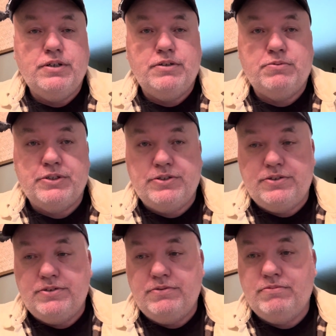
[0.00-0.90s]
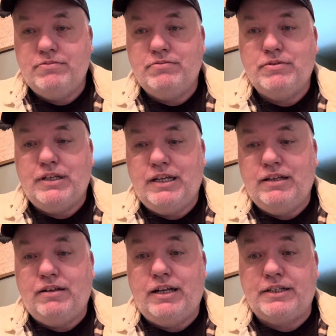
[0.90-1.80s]
which
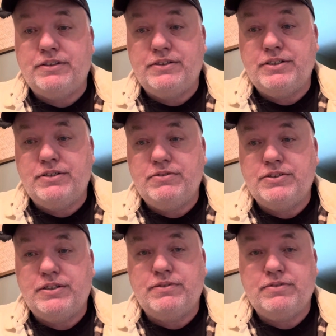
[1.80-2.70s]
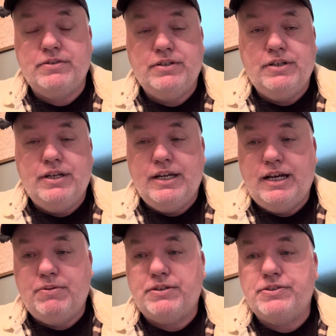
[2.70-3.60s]
I like this. I know it's not,
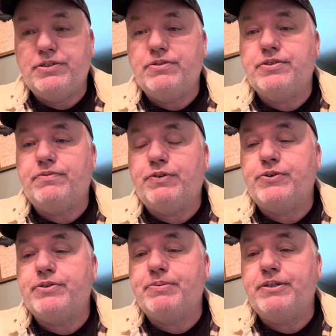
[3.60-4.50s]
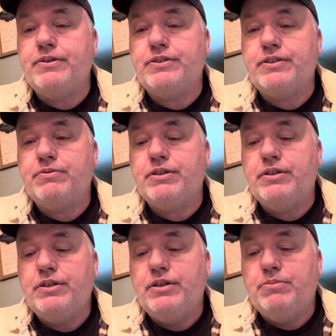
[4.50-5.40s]
I would consider this the first appearance anyway.
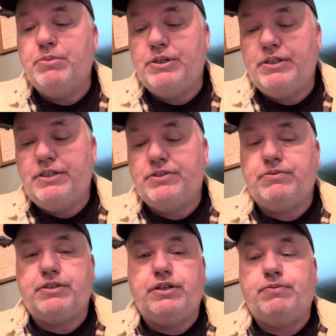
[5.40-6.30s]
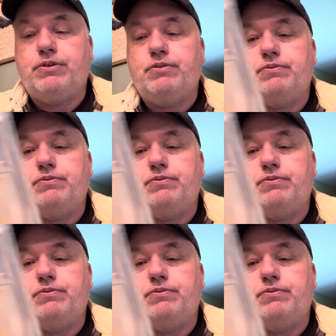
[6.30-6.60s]
But he's on the cover.